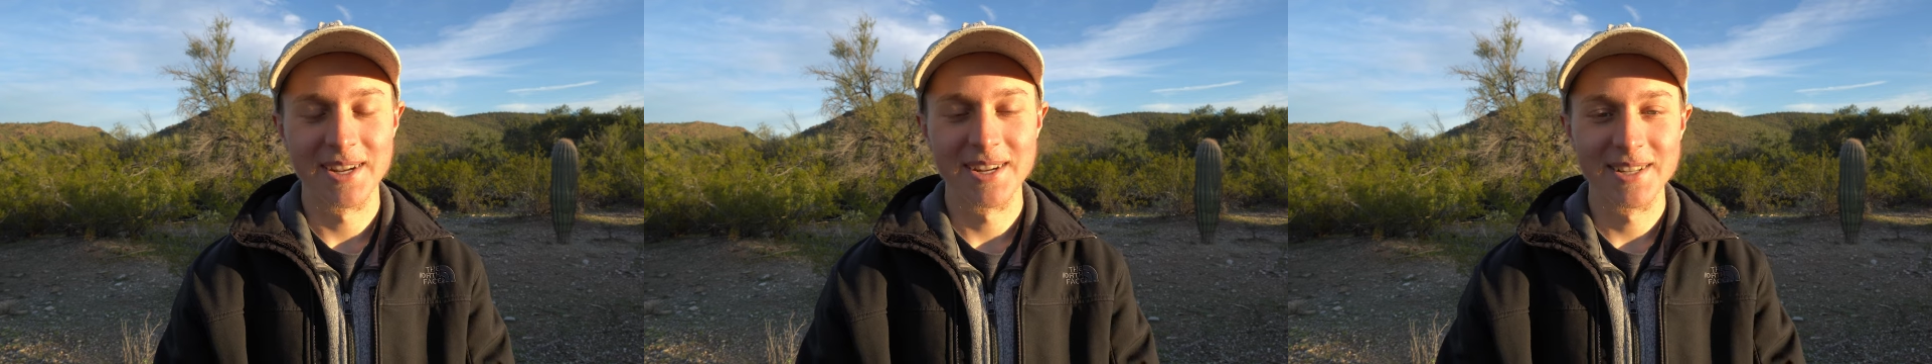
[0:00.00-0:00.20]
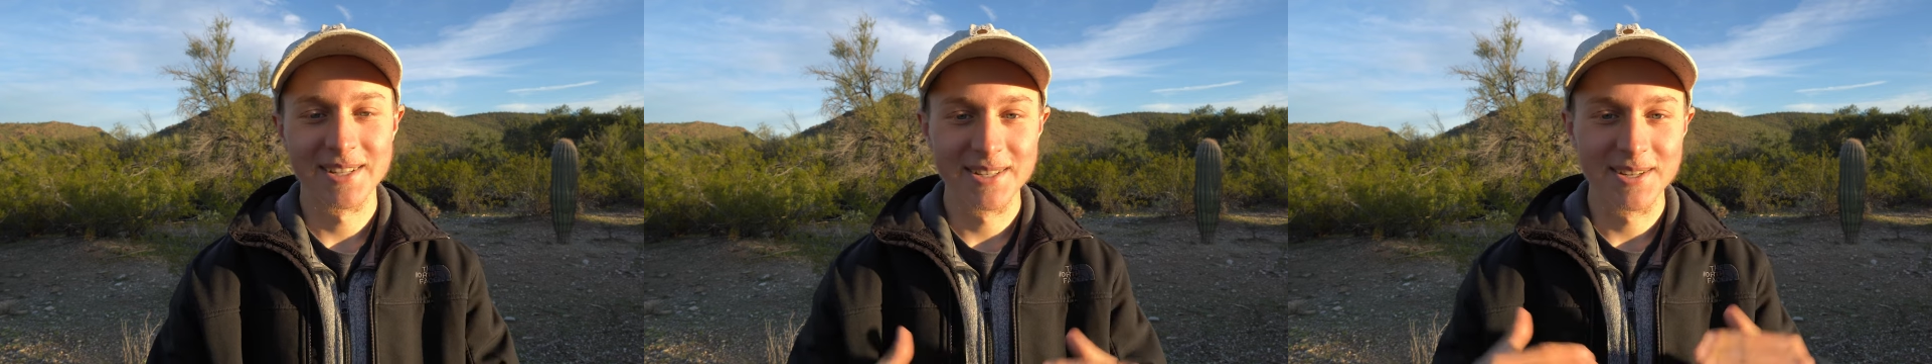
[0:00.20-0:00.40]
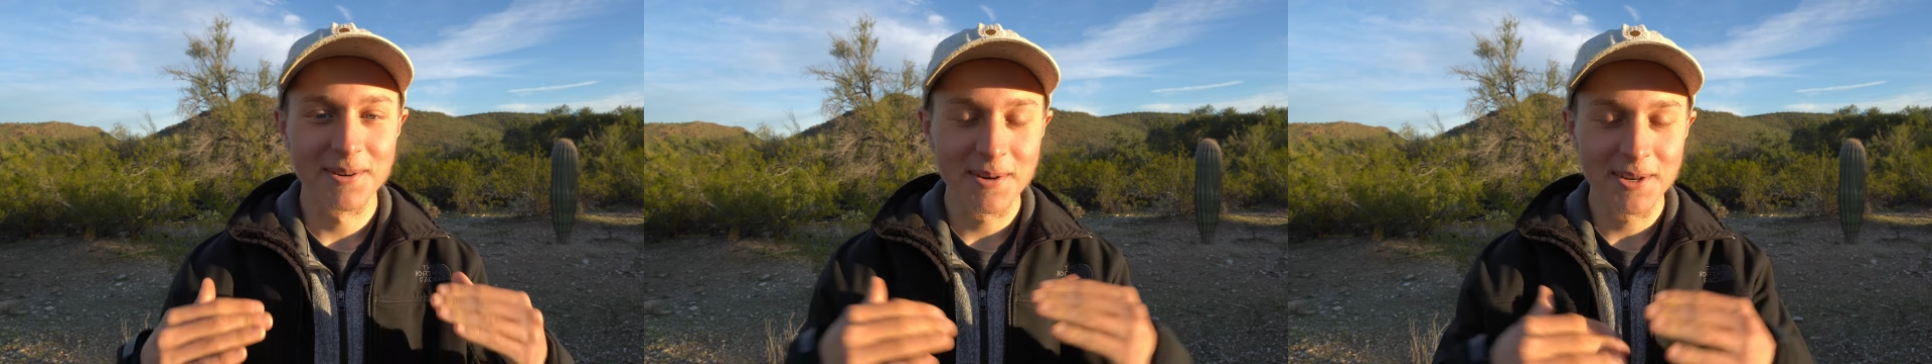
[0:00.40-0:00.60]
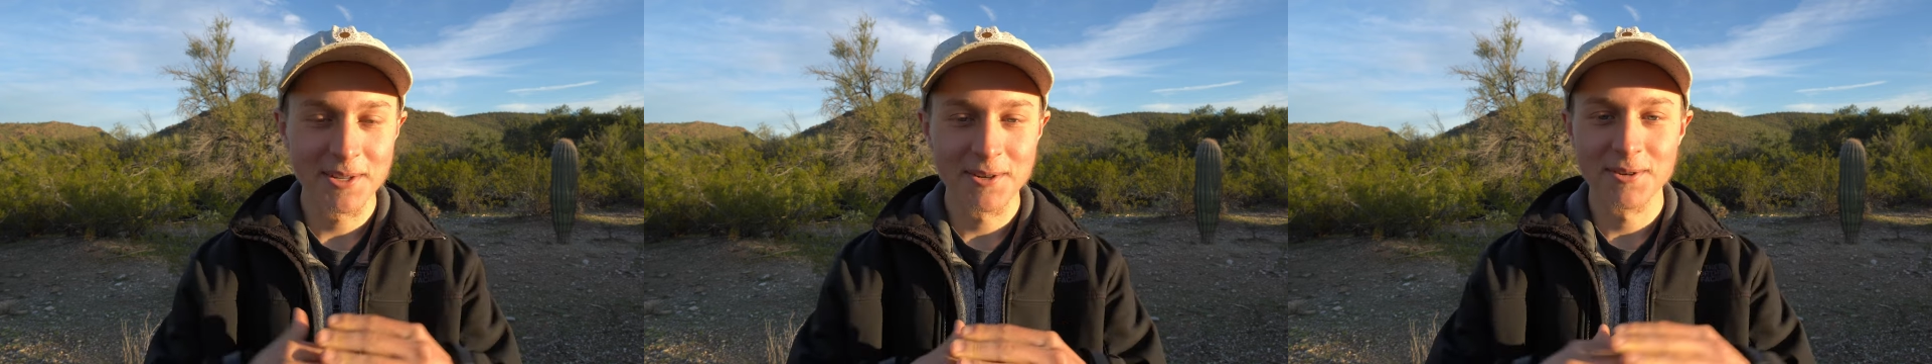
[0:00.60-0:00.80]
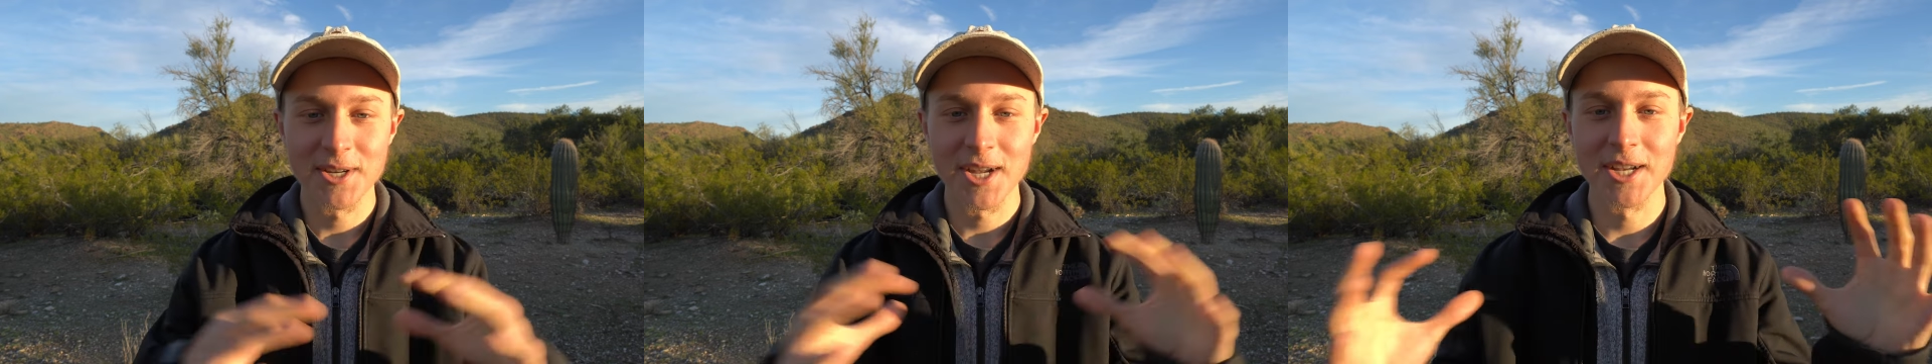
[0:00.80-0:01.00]
It is going
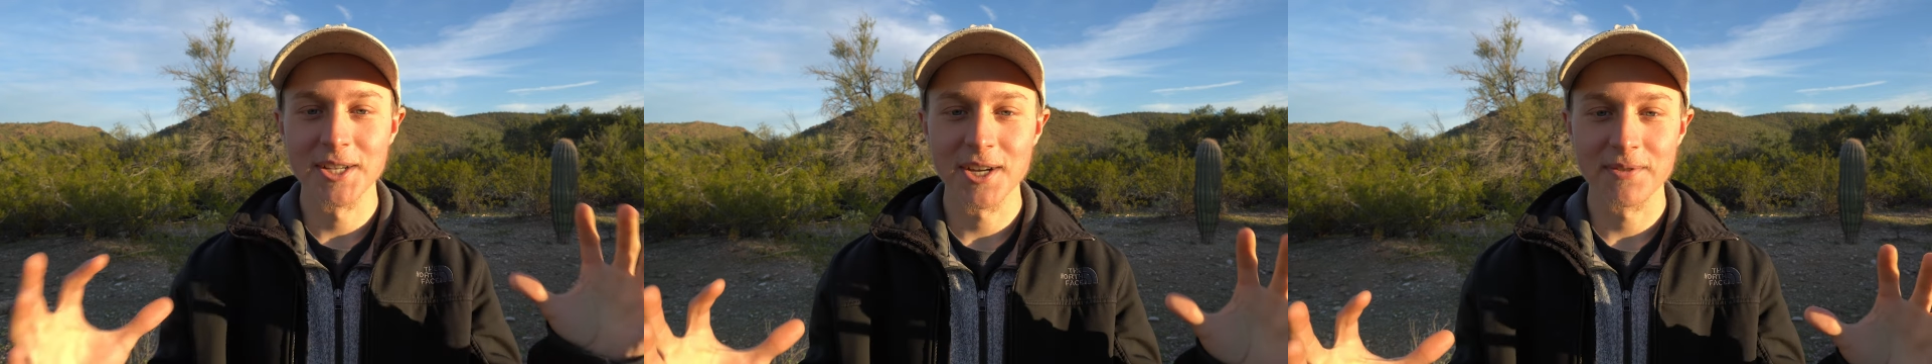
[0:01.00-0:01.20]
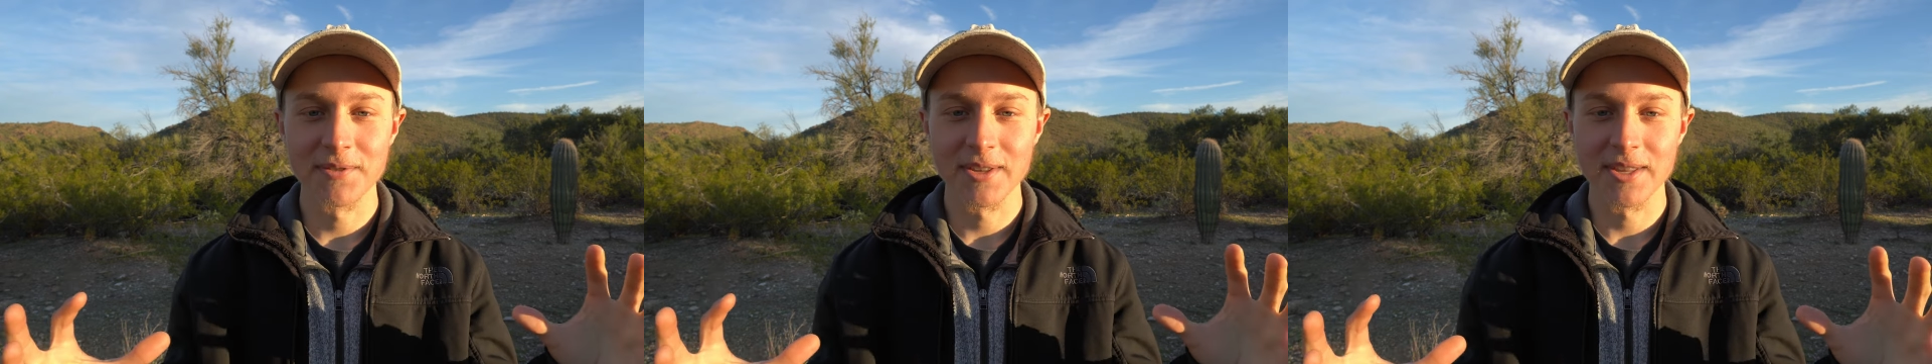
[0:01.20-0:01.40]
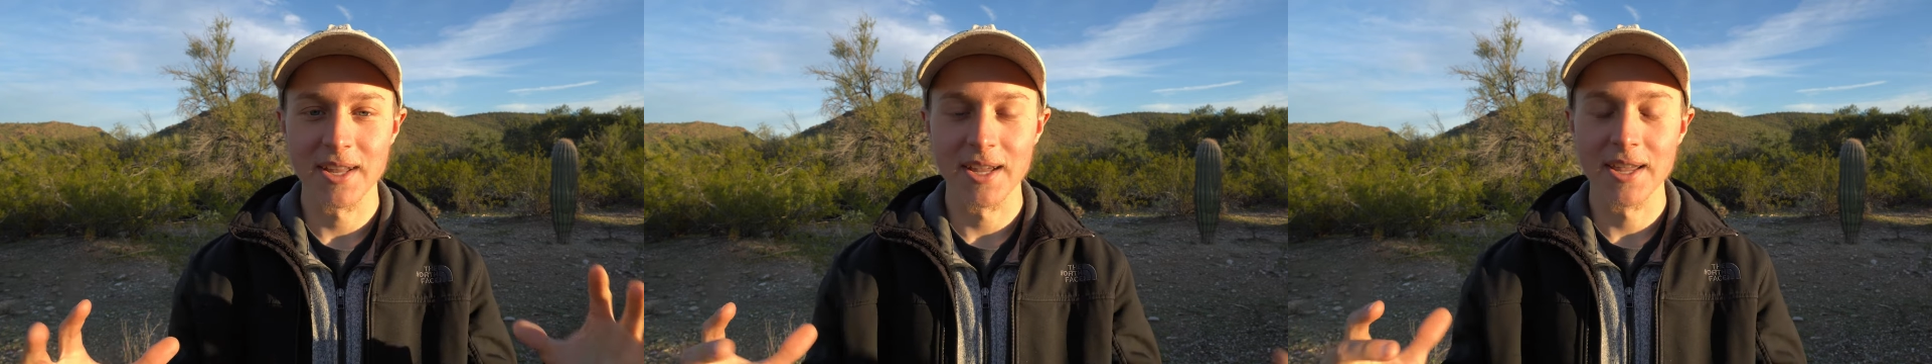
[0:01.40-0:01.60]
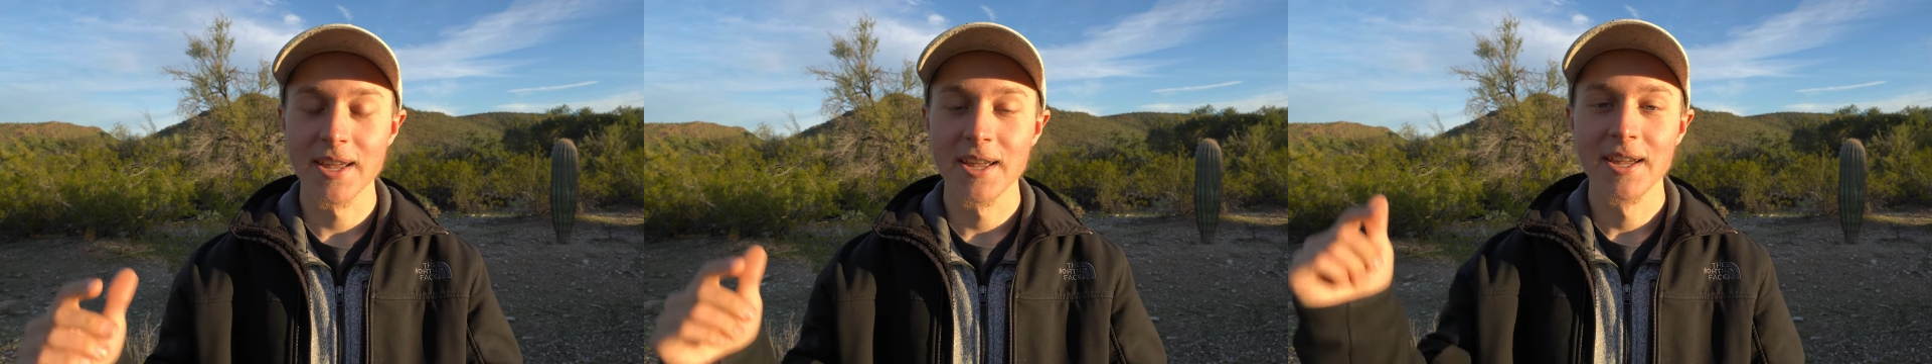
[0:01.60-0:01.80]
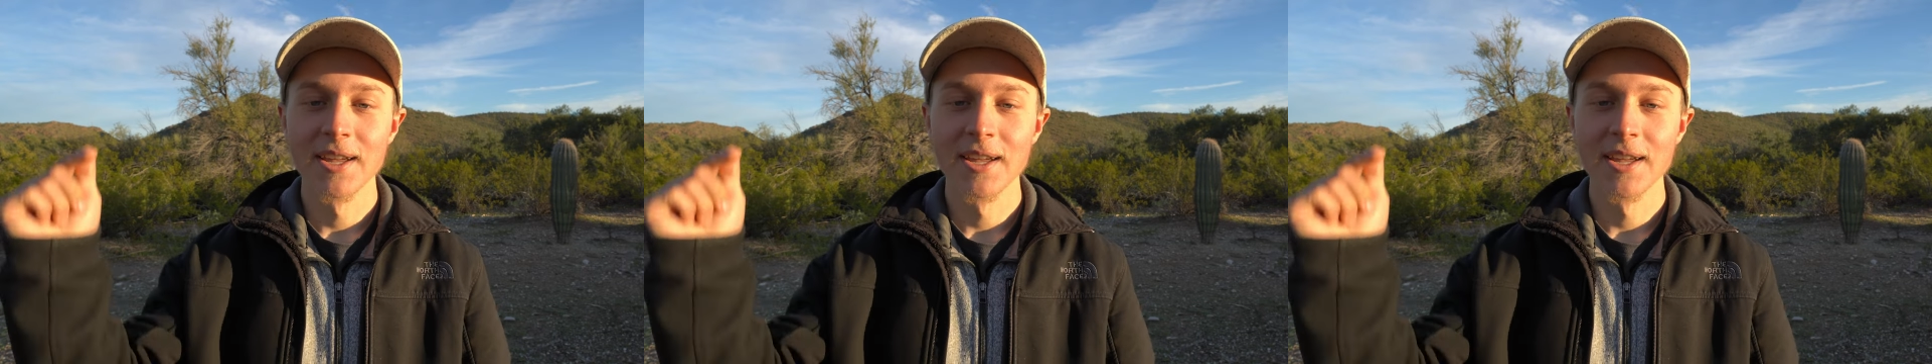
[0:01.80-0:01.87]
to change everything.